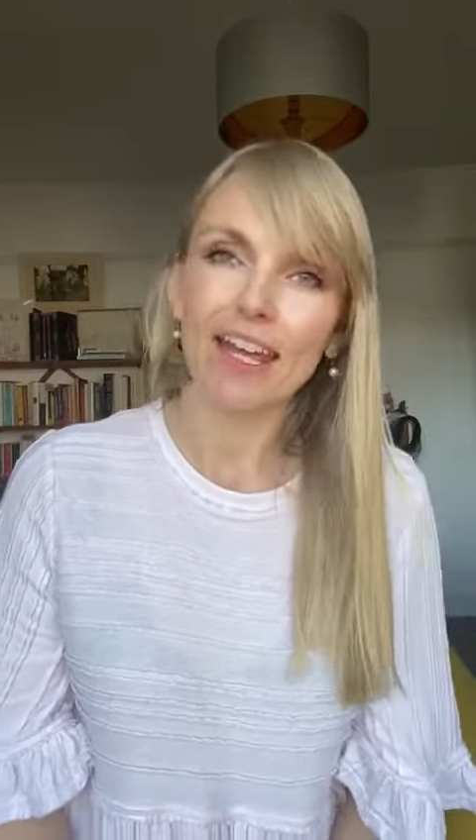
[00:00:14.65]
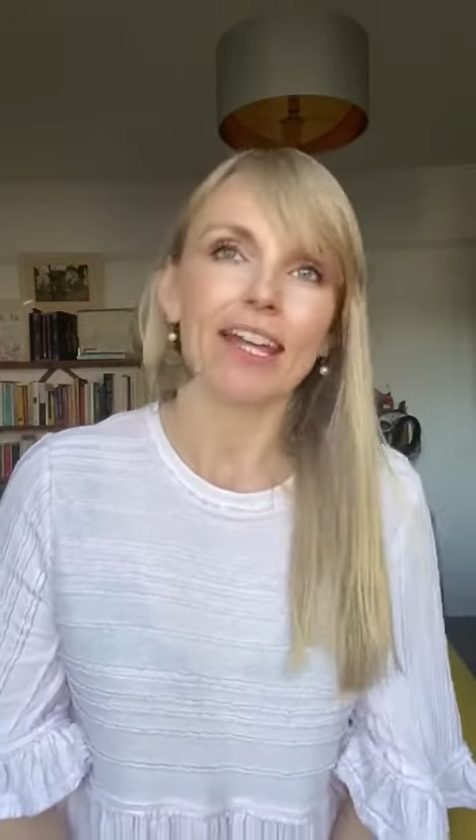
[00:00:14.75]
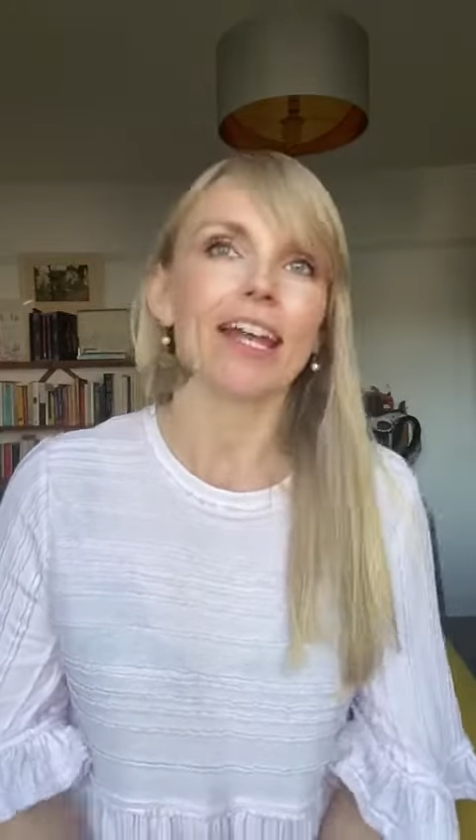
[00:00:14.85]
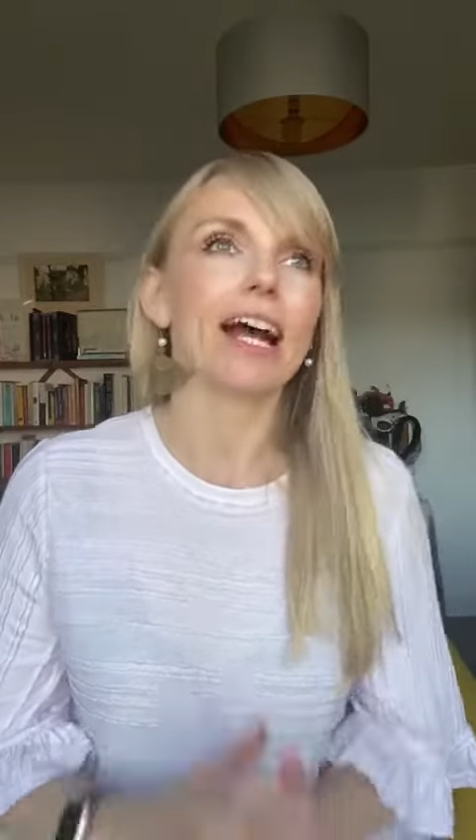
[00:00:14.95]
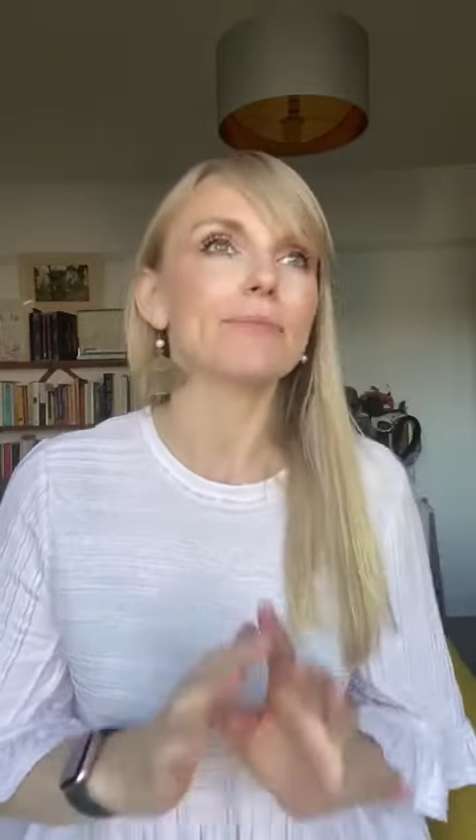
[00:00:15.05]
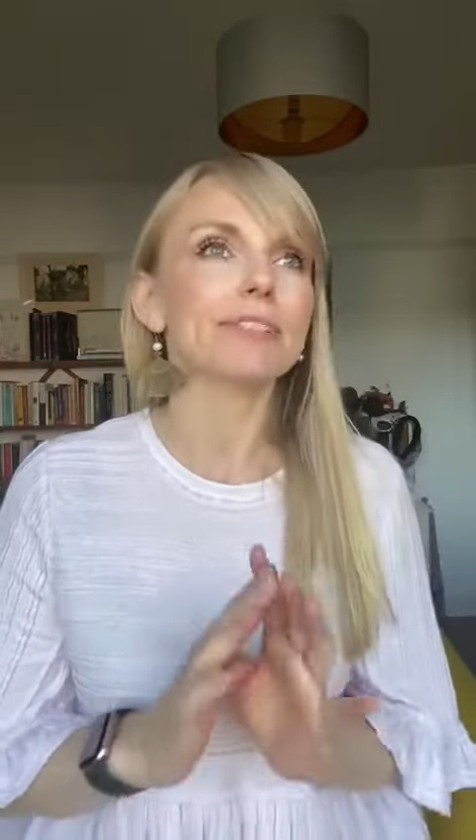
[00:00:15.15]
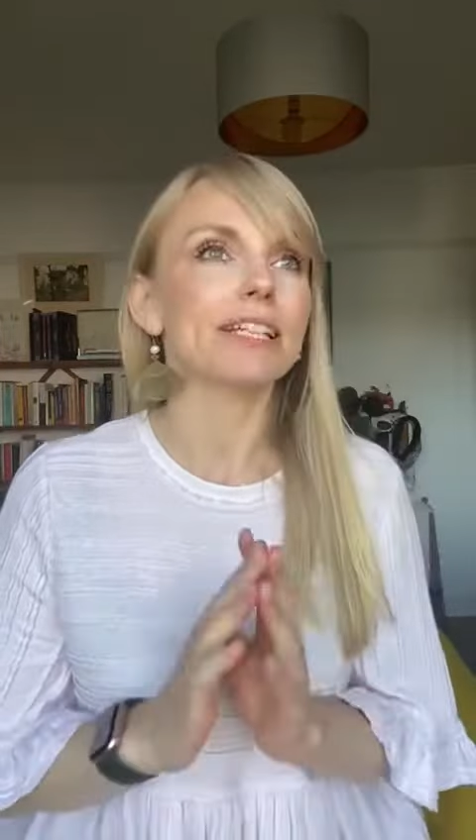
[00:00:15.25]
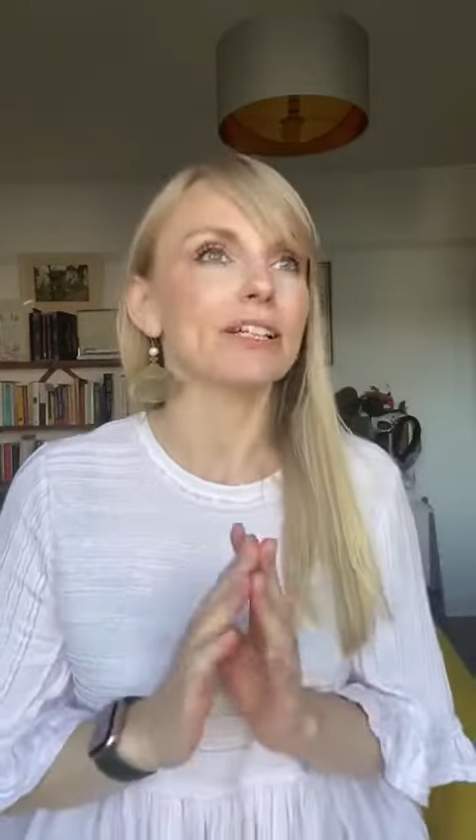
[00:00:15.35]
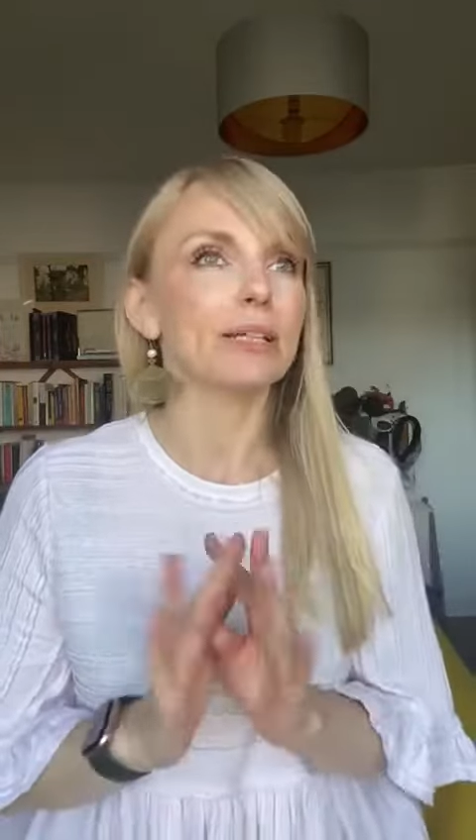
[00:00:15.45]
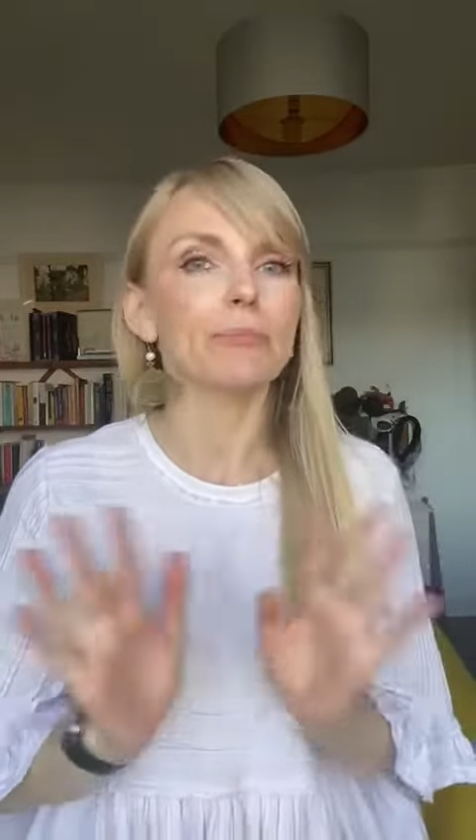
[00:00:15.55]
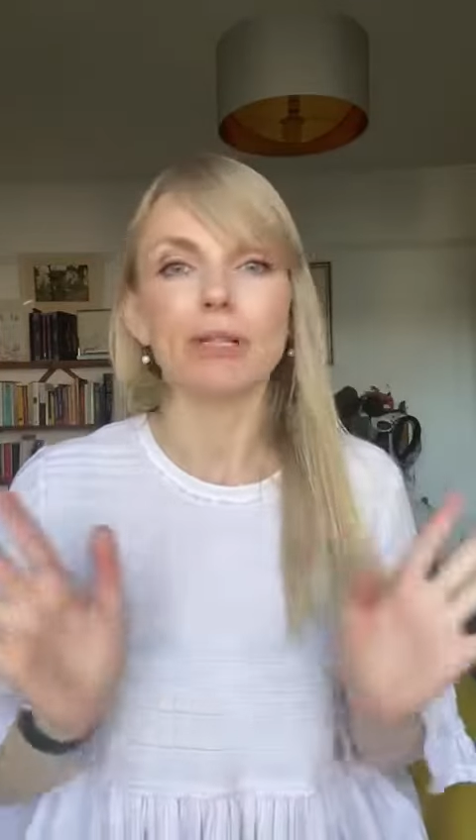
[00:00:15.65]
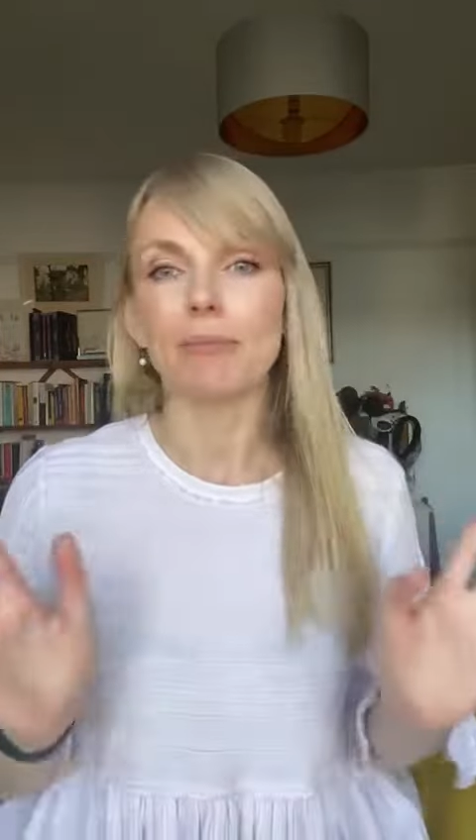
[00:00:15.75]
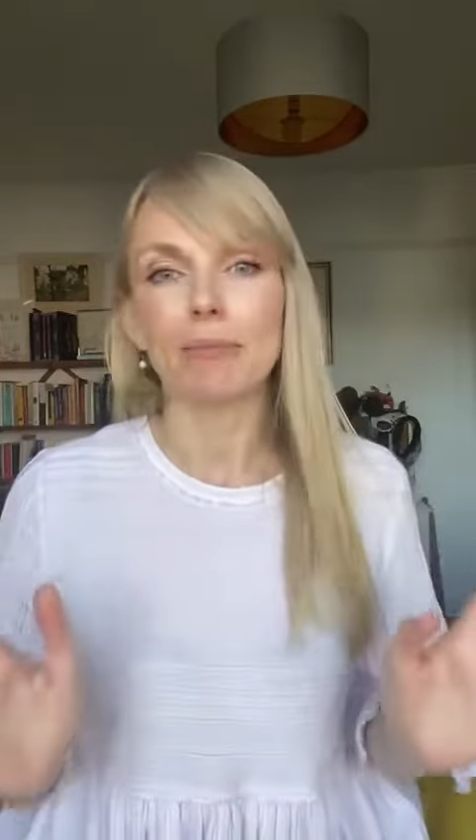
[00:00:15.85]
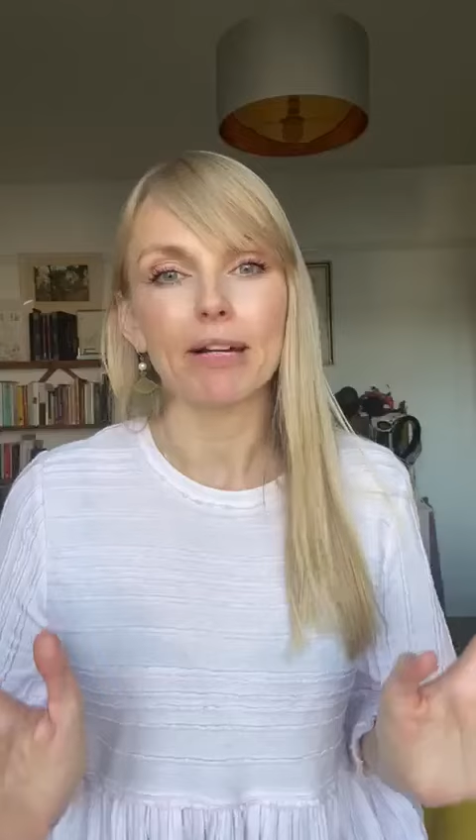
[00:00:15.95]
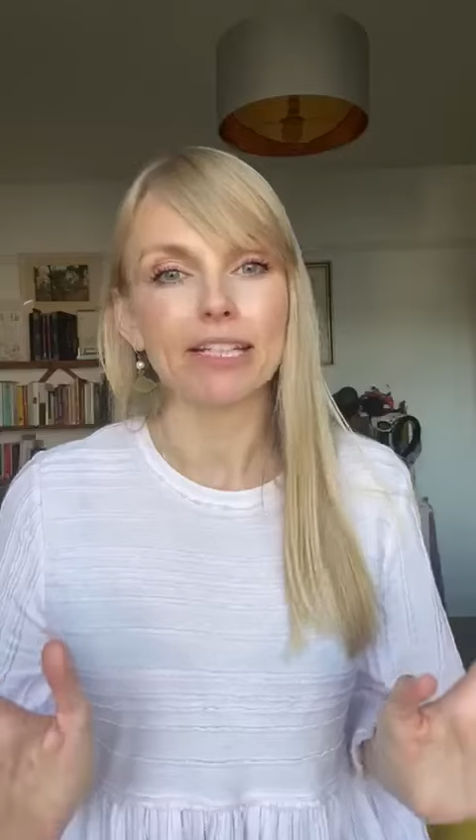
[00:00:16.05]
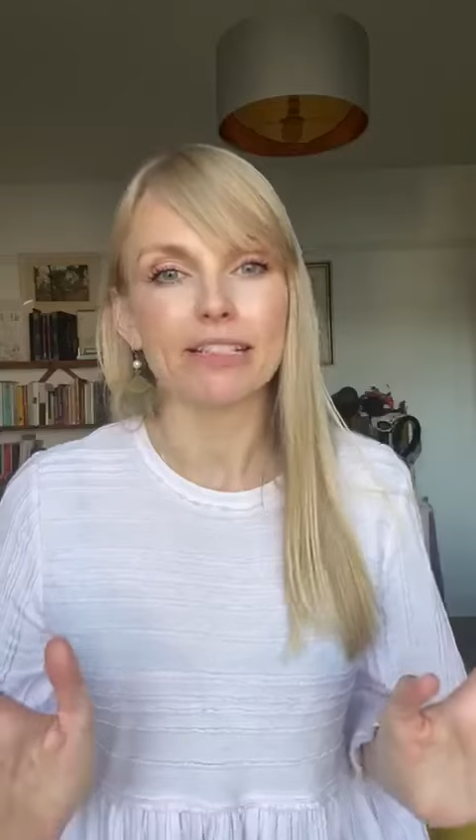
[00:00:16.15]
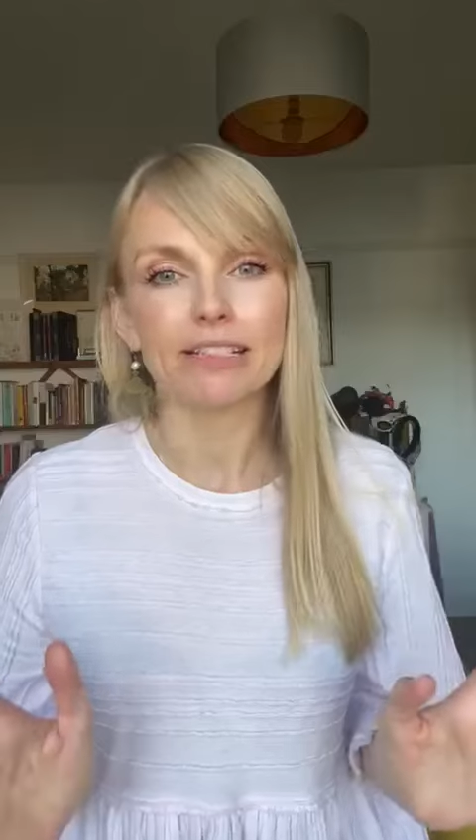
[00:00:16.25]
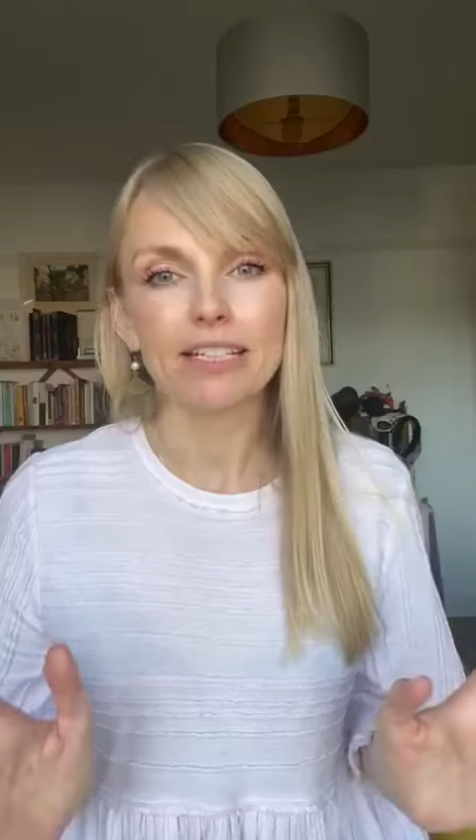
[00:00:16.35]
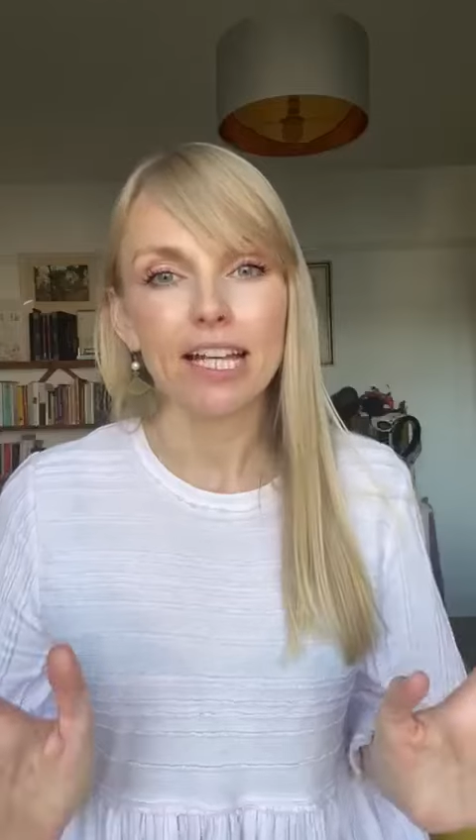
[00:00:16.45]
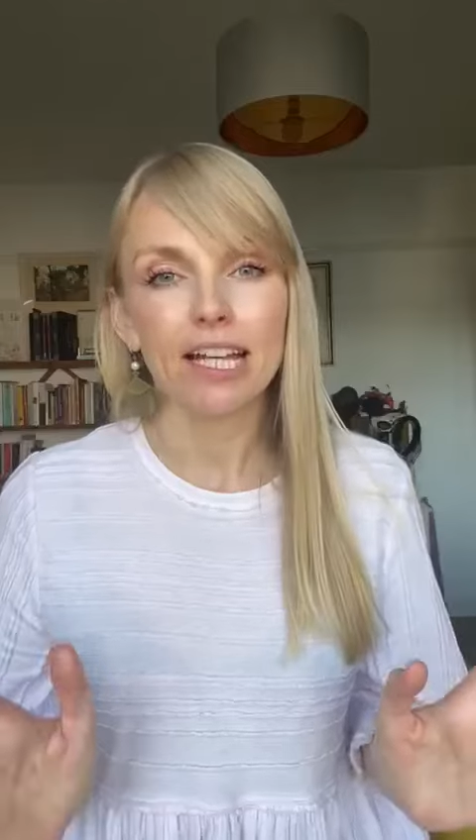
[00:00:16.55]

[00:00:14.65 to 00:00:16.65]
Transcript: and it absolutely blew my mind.